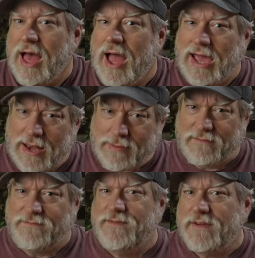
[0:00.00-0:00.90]
I got
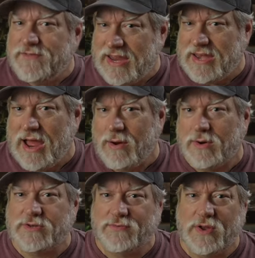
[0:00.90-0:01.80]
about 15
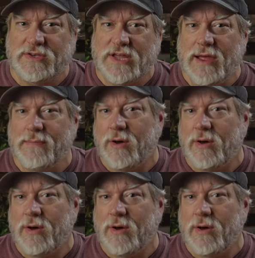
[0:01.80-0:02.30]
hours of runtime